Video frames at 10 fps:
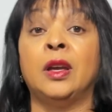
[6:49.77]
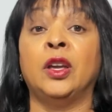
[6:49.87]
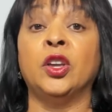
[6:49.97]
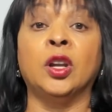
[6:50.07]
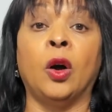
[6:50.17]

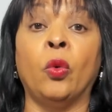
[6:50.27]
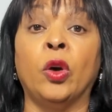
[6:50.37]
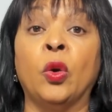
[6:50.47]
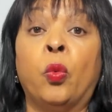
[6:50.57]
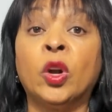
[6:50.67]

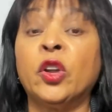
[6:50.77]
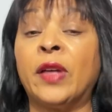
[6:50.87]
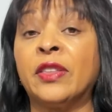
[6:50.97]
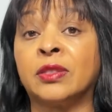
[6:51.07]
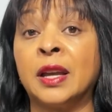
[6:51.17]
what do
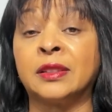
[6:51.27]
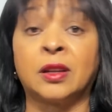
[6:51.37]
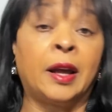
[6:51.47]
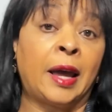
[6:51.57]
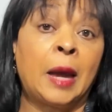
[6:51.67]
they think is
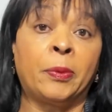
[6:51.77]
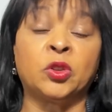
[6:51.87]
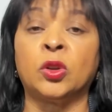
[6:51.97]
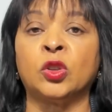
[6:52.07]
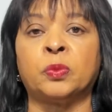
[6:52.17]
going to happen
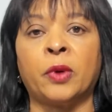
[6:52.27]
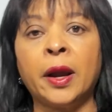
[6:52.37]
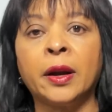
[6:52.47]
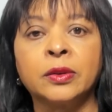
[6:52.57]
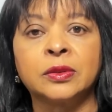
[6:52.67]
to those
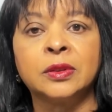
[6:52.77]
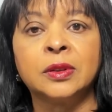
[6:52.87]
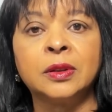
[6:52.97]
prayers?